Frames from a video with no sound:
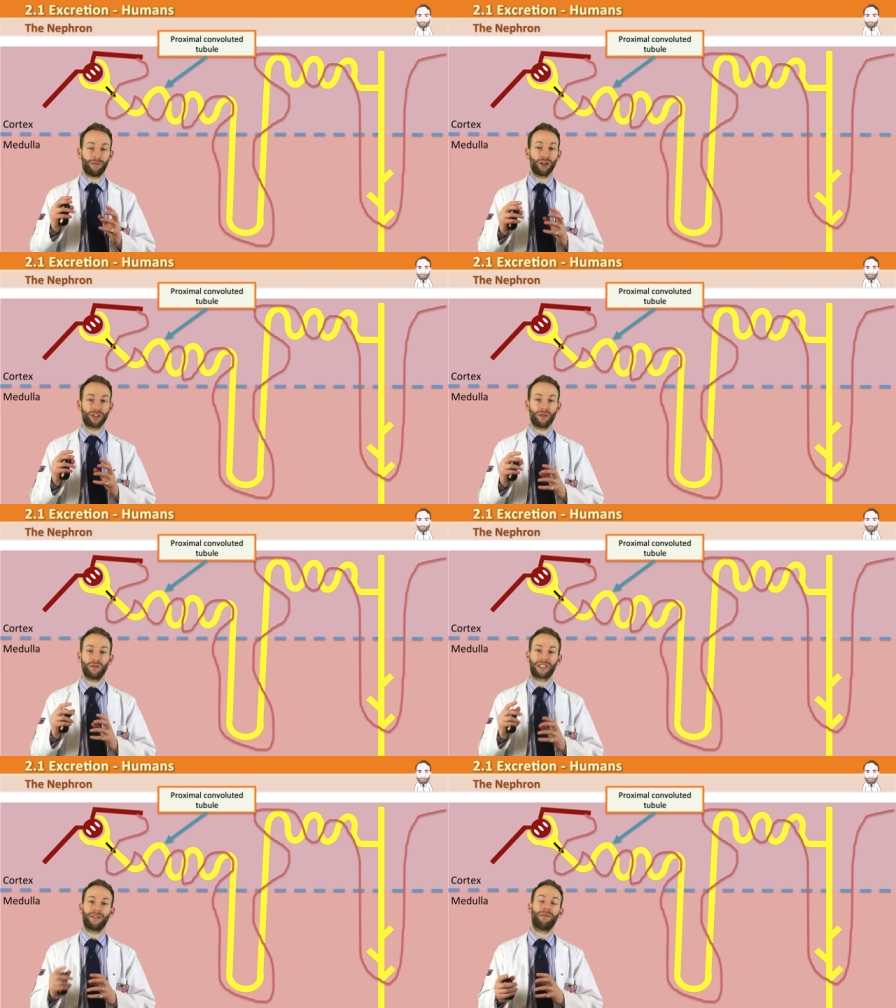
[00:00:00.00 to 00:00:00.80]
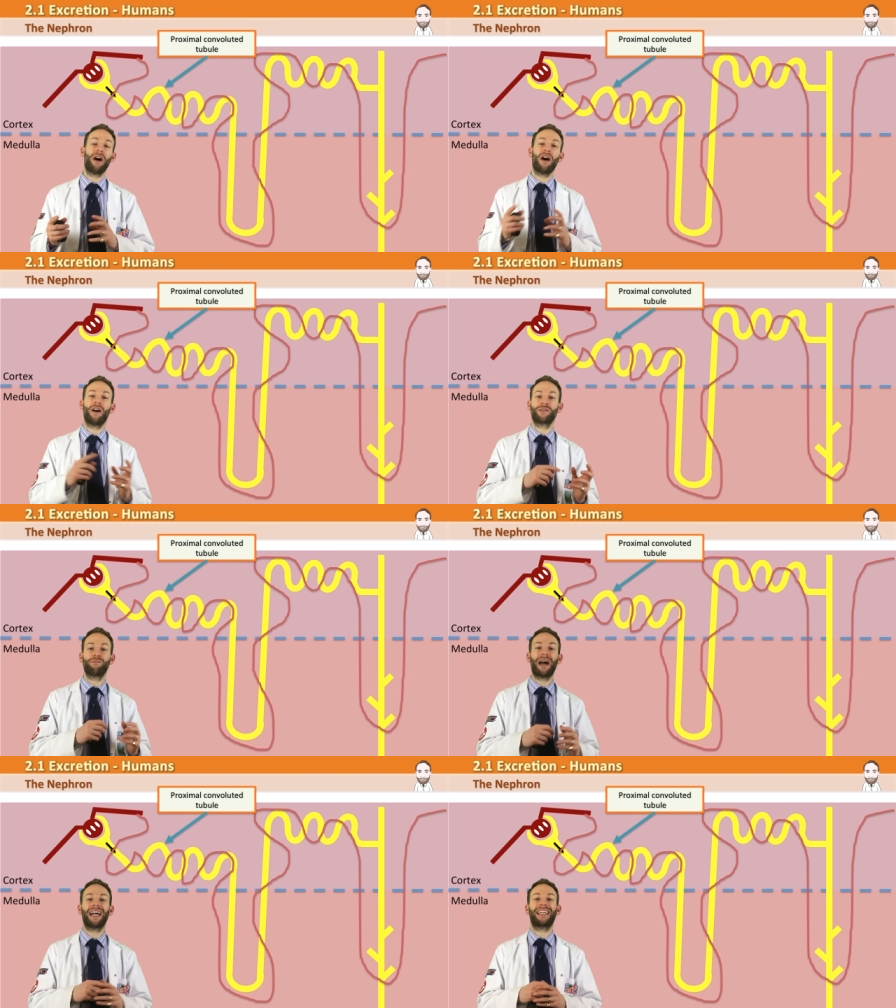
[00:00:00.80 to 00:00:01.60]
molecules can pass
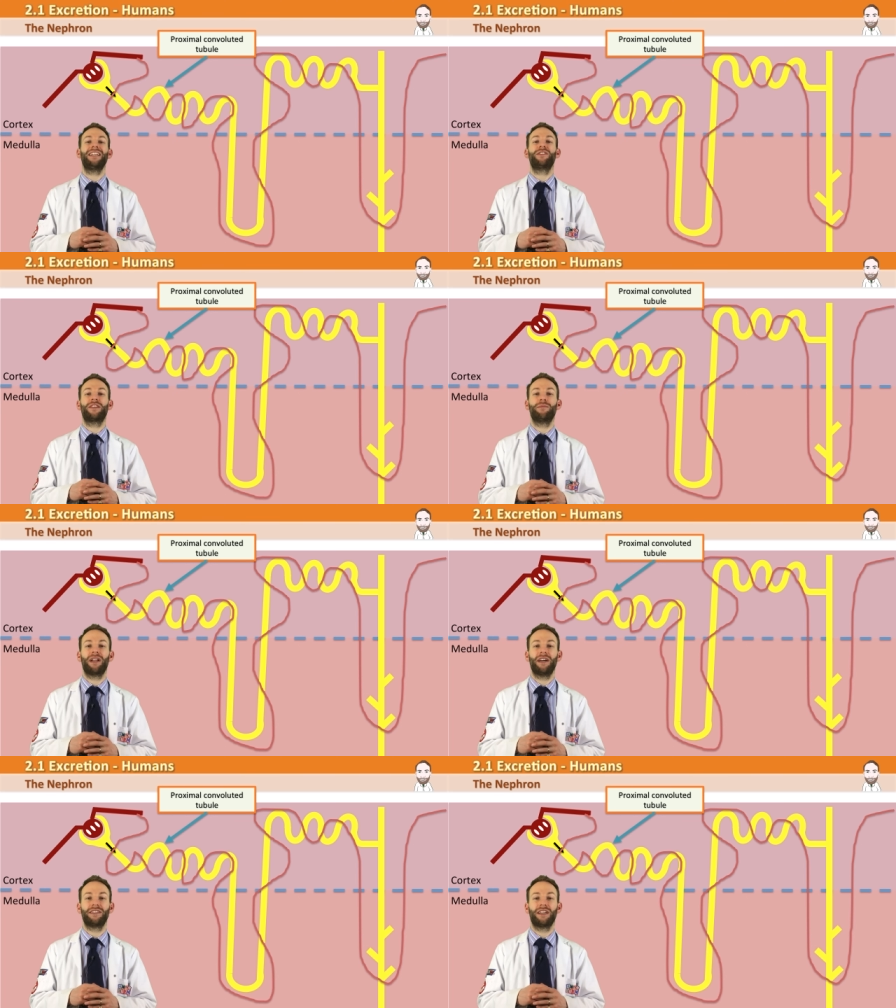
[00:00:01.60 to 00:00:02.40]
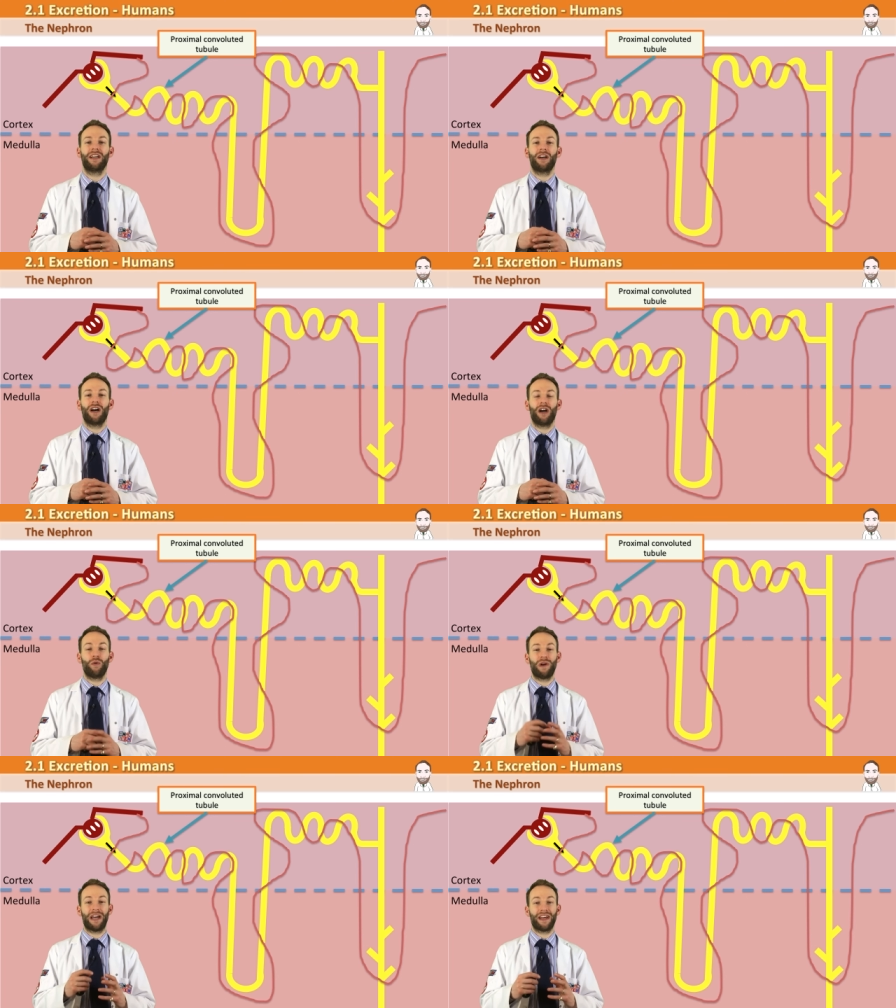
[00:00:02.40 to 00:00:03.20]
back into the blood
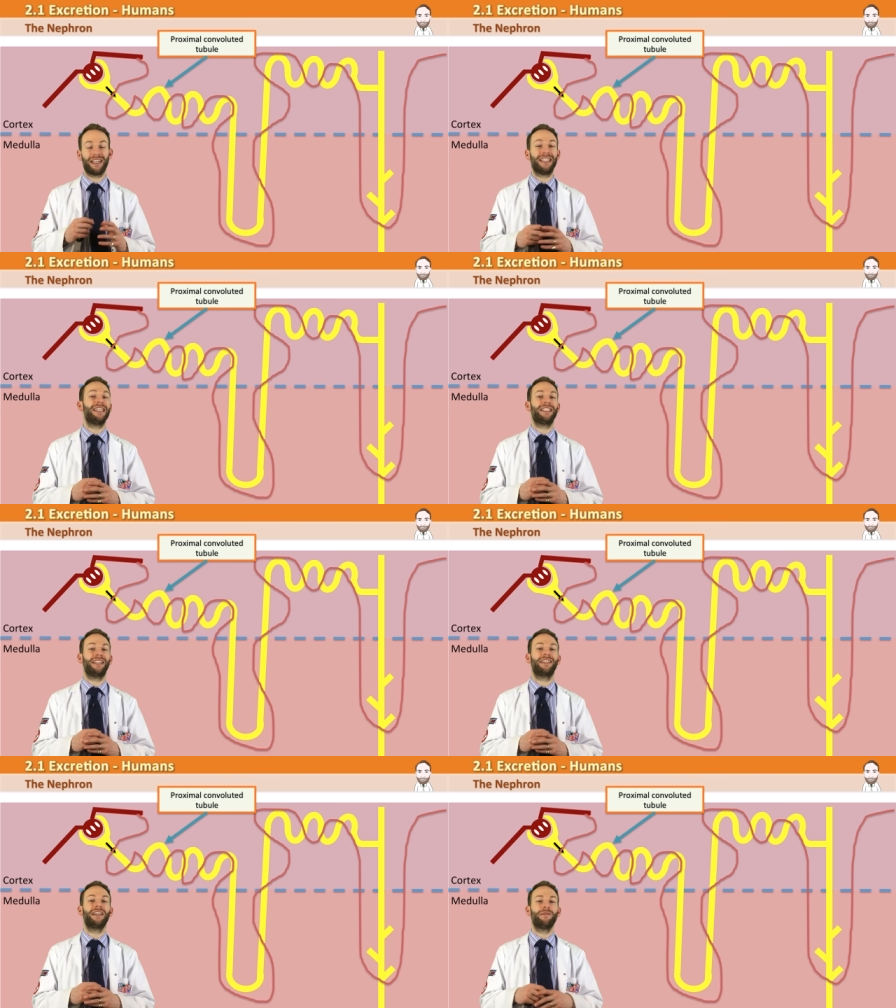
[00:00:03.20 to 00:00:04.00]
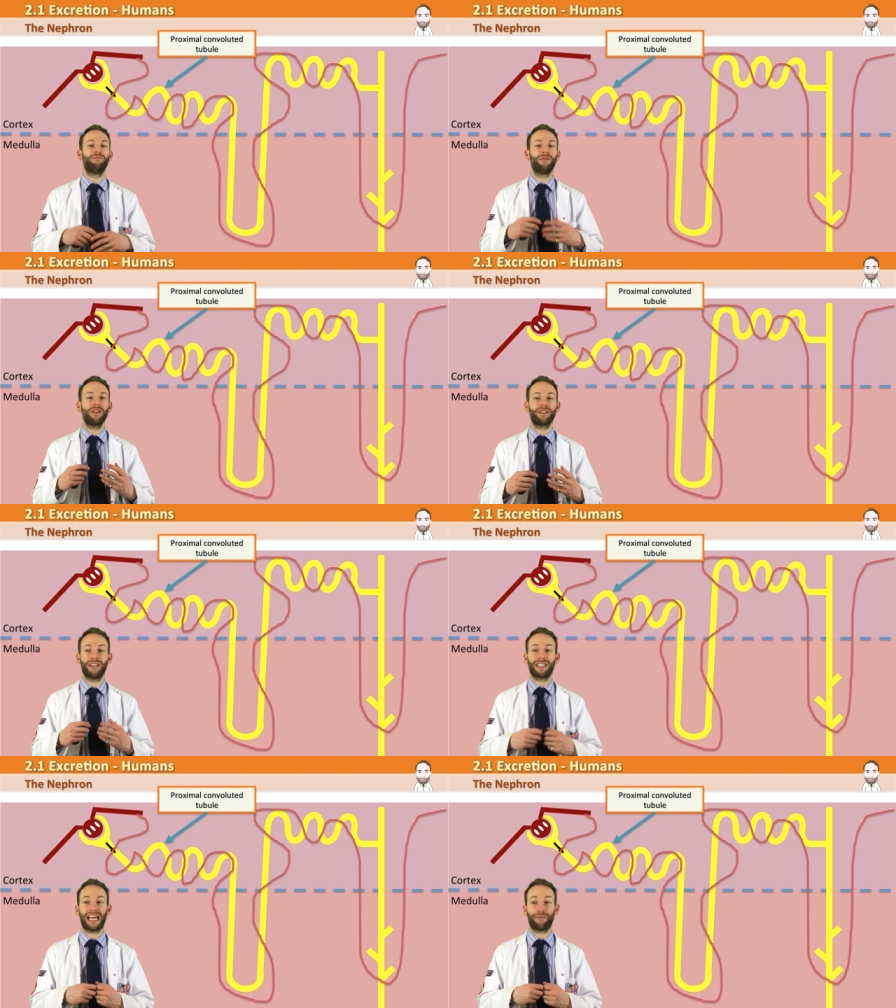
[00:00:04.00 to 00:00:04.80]
where they're needed. Most of
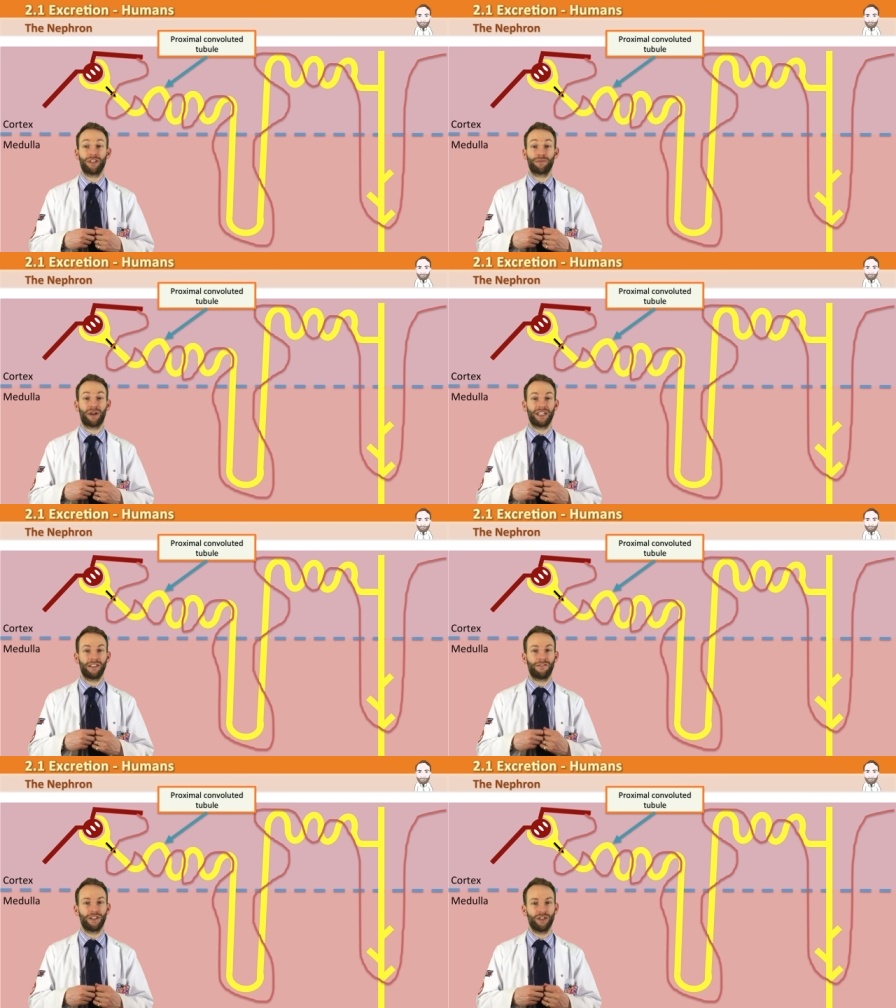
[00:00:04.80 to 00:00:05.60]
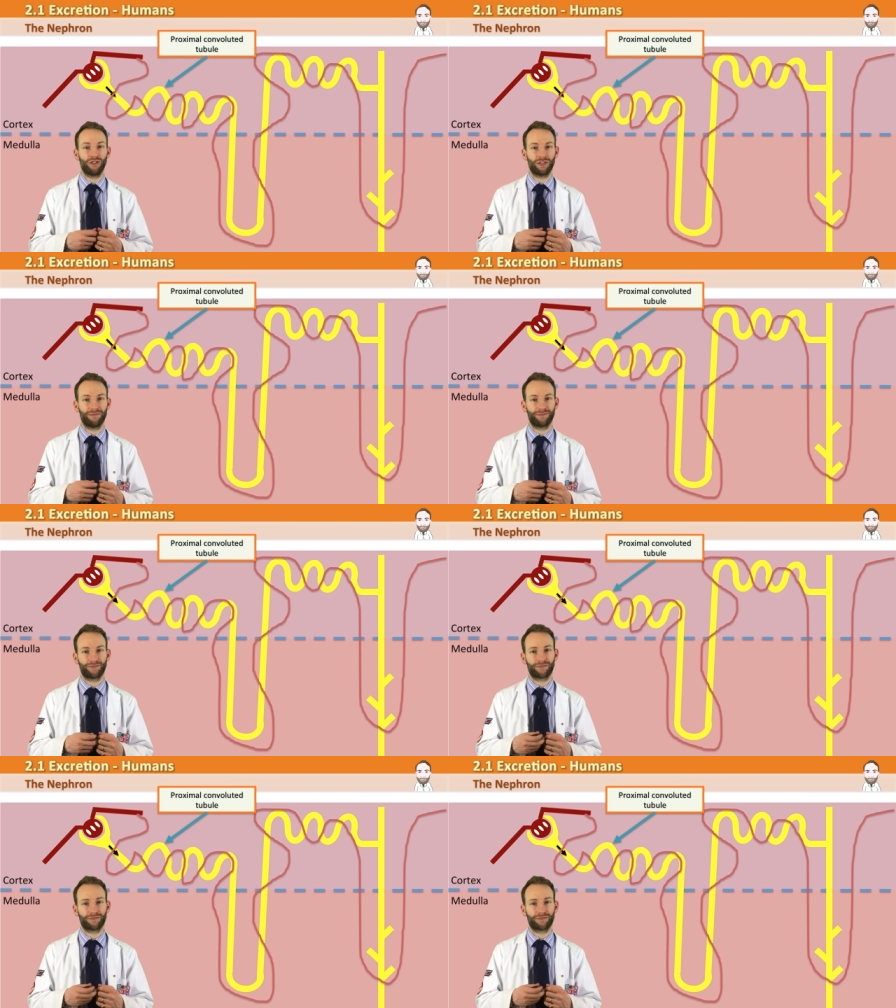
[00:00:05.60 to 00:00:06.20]
this happens by diffusion.